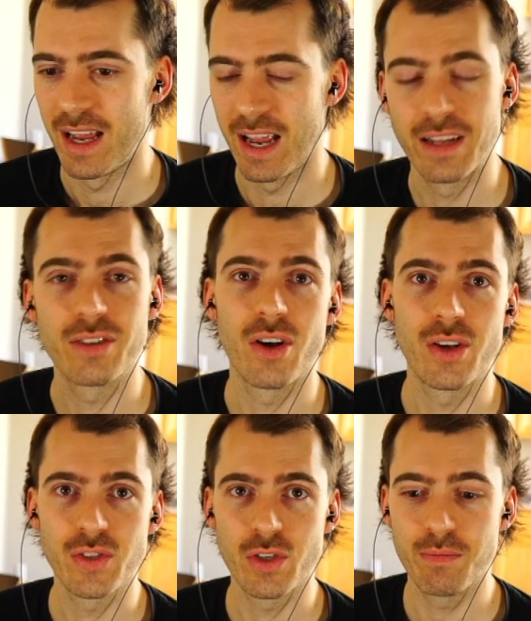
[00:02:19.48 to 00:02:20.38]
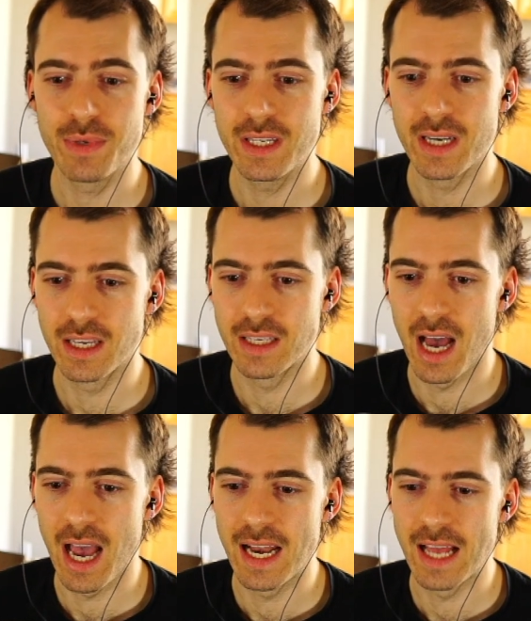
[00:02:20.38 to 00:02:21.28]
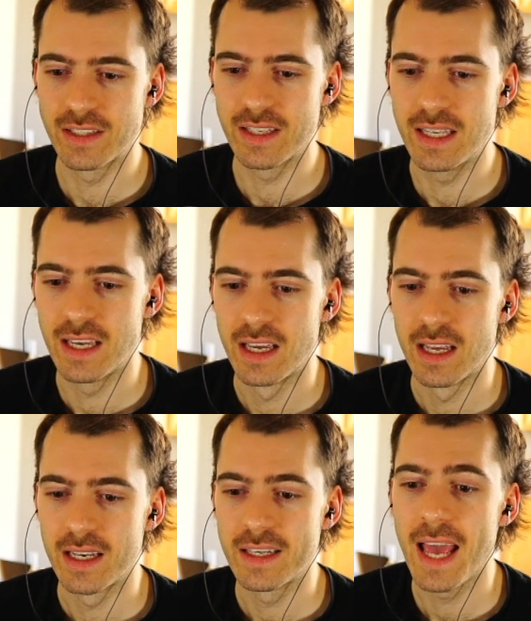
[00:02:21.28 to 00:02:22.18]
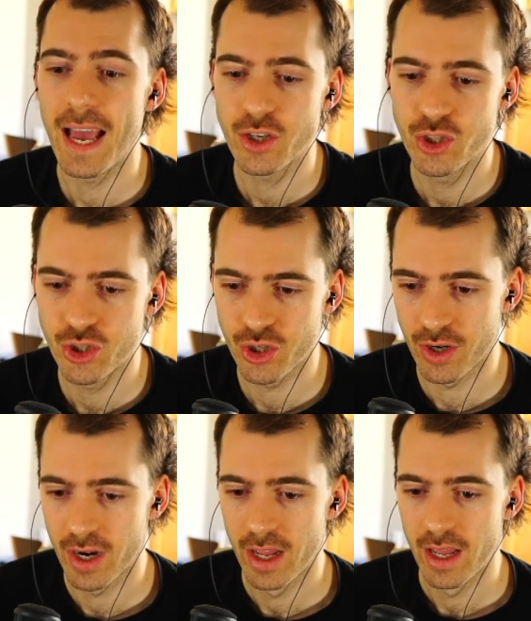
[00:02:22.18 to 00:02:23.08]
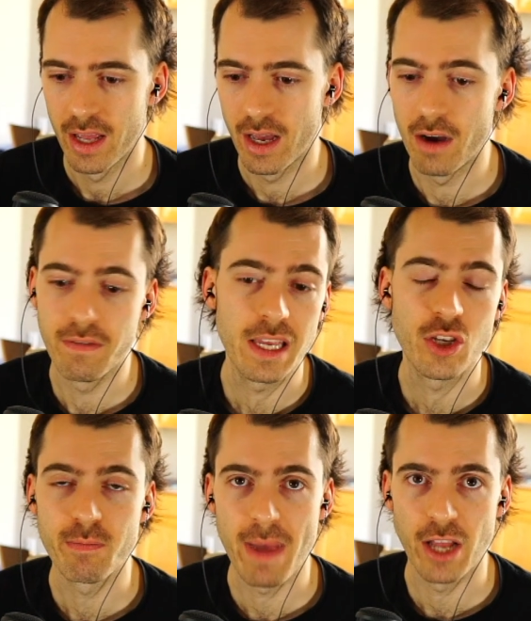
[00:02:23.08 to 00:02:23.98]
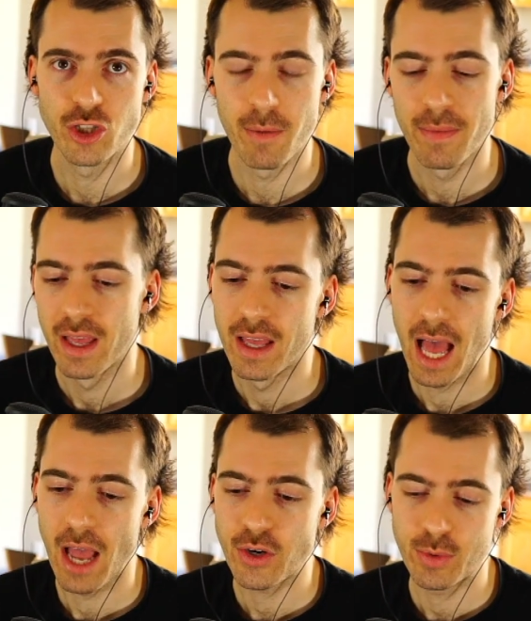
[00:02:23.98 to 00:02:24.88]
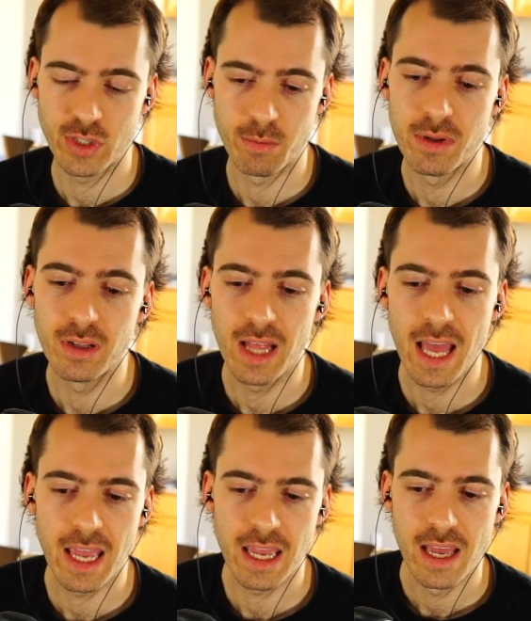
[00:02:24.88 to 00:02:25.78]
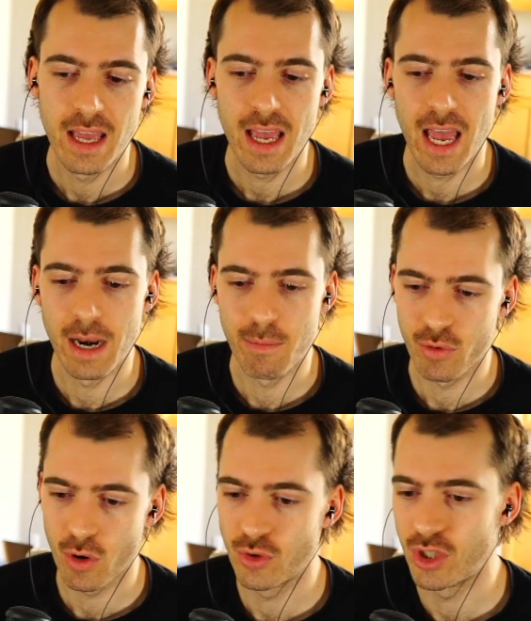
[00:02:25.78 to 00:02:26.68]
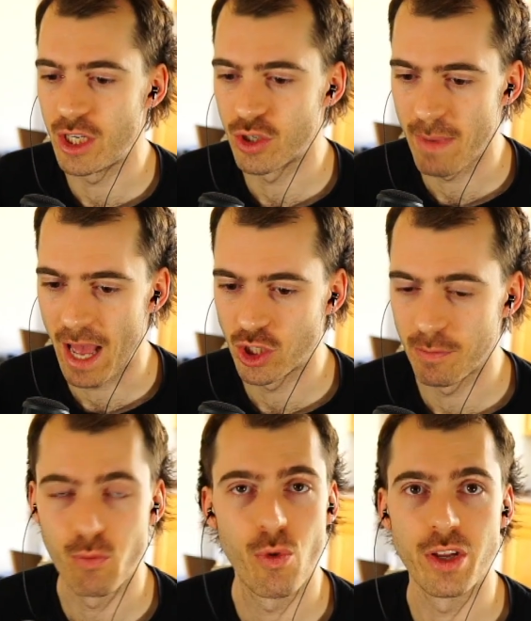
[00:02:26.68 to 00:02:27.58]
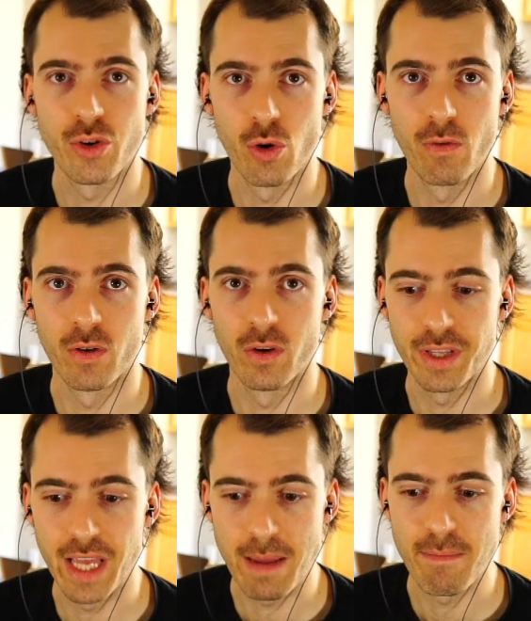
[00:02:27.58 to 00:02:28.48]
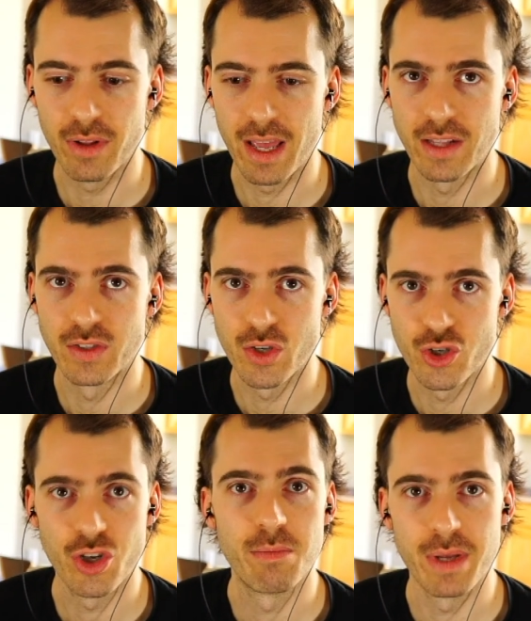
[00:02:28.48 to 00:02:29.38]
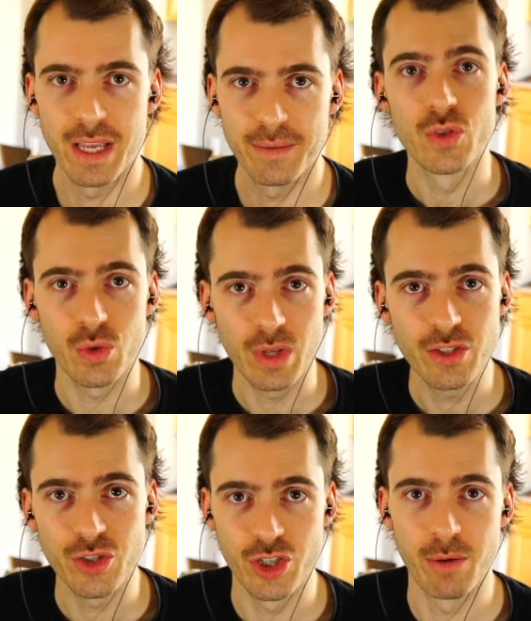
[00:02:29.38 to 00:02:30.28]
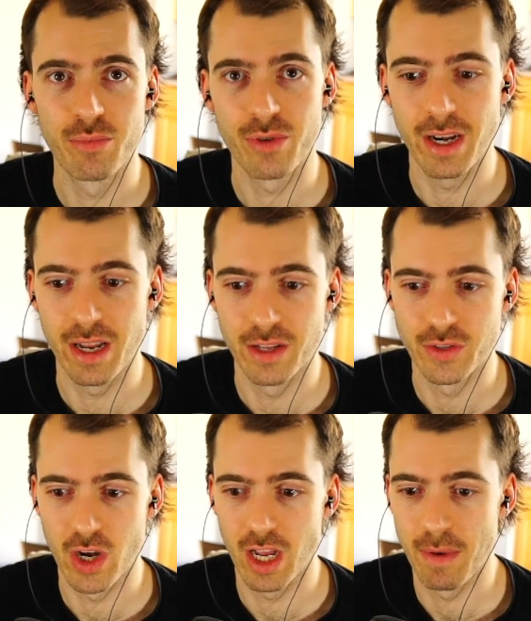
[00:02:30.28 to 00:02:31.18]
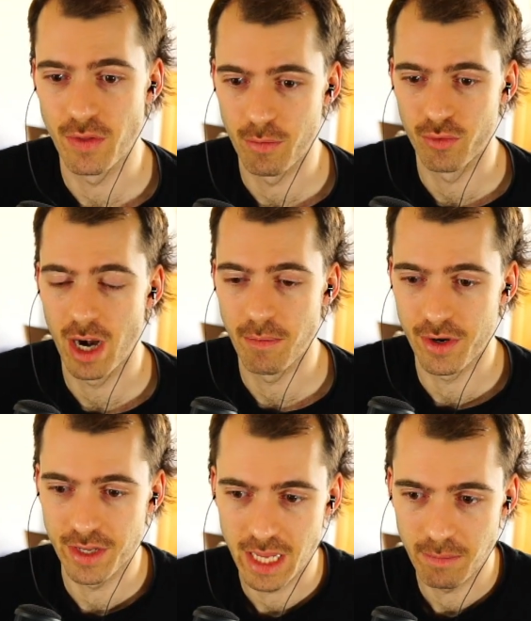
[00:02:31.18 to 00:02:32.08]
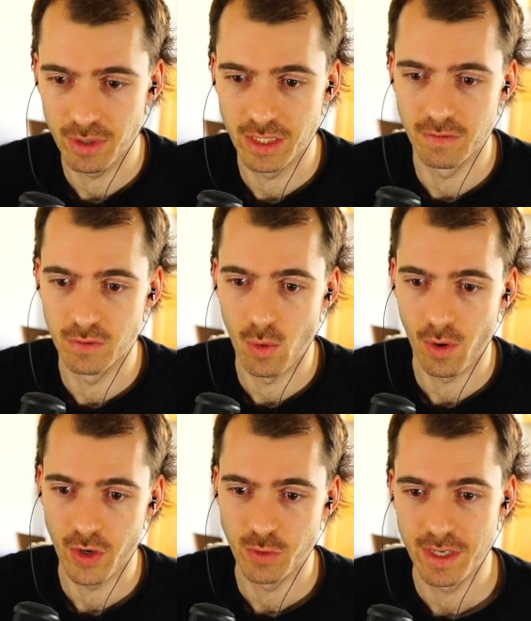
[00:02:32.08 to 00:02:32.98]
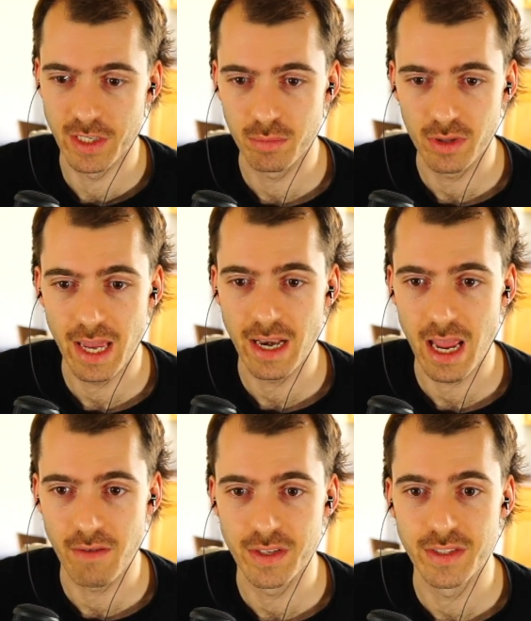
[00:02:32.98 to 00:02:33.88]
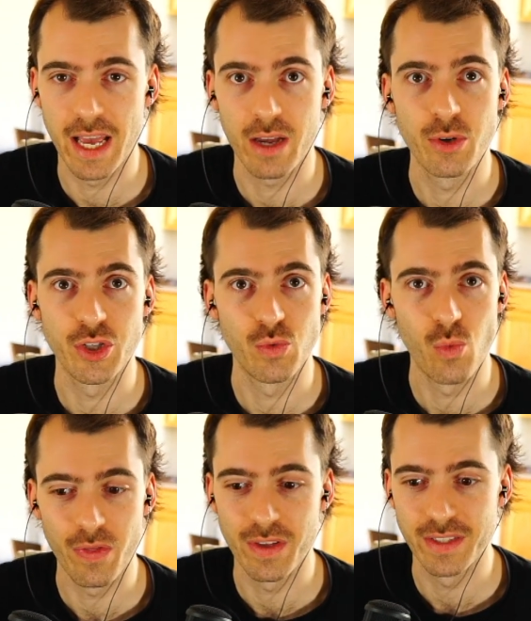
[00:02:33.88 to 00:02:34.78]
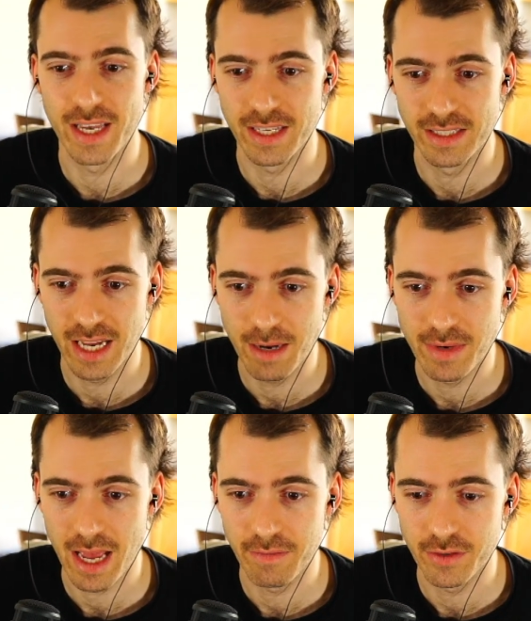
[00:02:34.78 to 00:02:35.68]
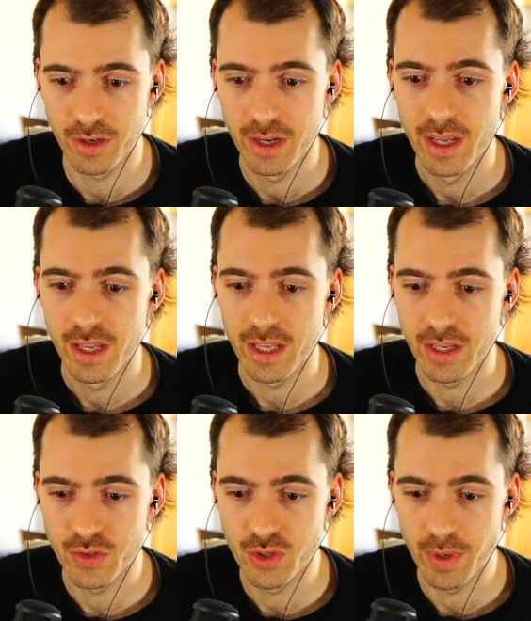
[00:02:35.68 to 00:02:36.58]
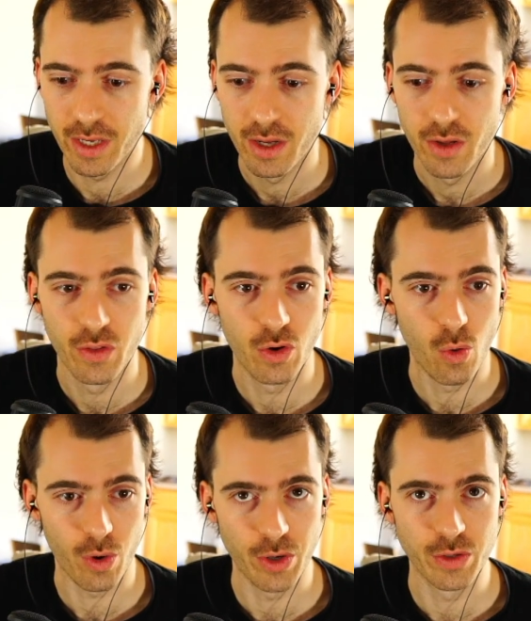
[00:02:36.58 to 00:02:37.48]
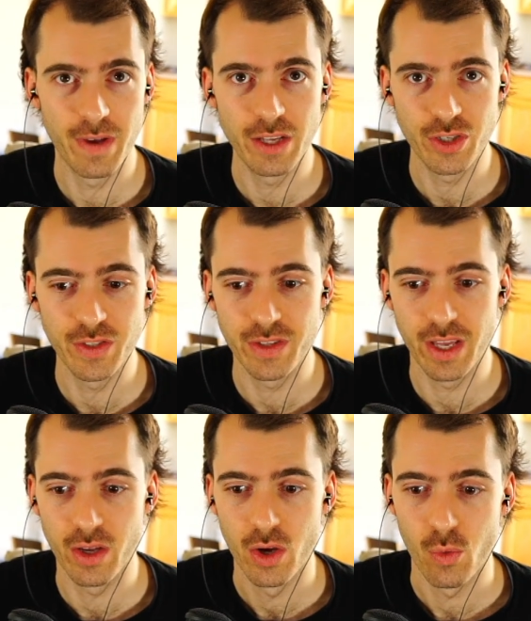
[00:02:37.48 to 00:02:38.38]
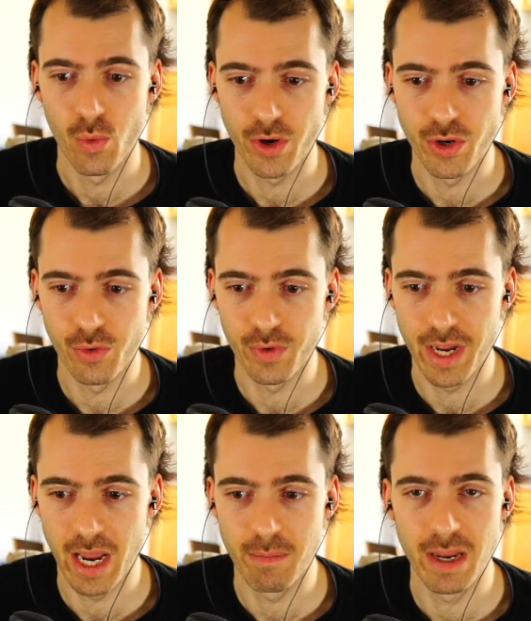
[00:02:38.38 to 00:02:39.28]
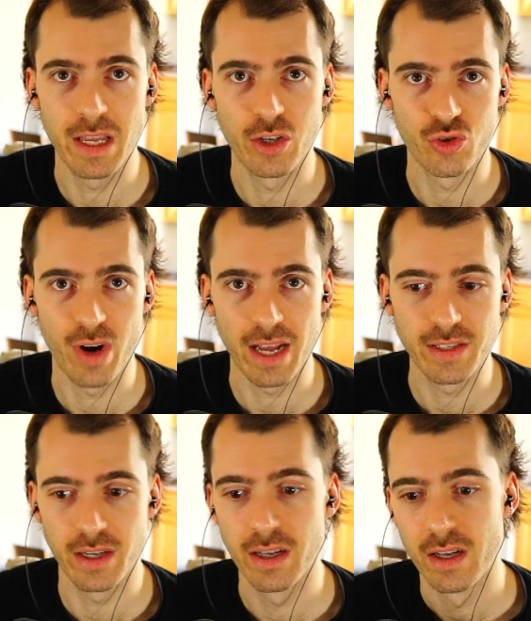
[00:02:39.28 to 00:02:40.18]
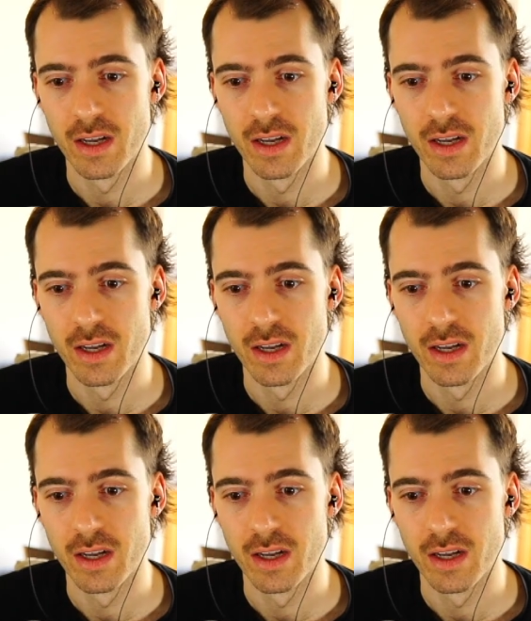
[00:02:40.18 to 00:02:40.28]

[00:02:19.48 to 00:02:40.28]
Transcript: And it'll also be a guide as to the texture of each matchup, how you're supposed to play and approach each matchup and what your overall game plans should be. So let's jump right in and talk about the primary game plans of Goryos, because plan A of this deck, which is what this deck is named after, is doing the Goryos Vengeance thing where you're reanimating Atraxa.